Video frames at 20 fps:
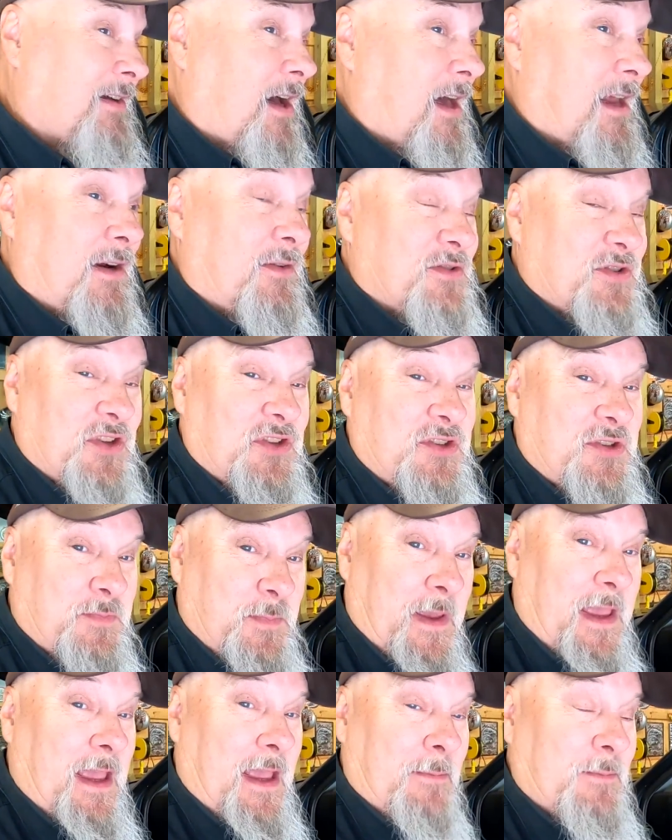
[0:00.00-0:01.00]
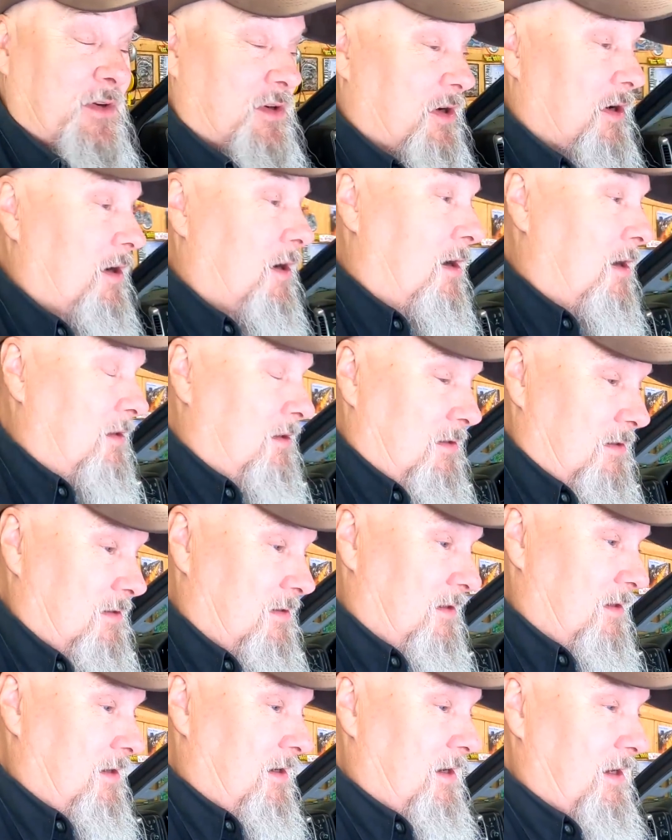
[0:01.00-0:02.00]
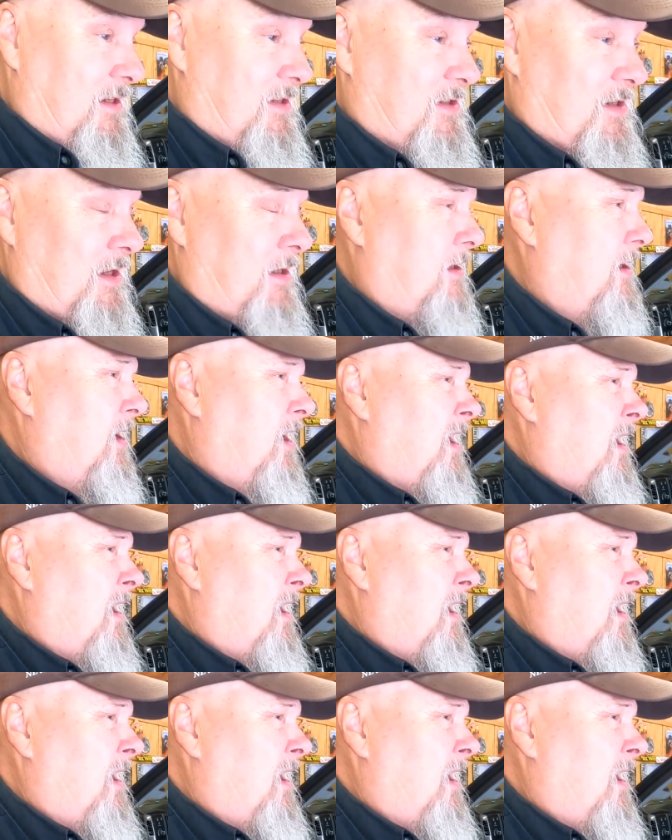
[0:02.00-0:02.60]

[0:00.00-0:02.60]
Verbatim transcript: thought it was a spam call. And I said,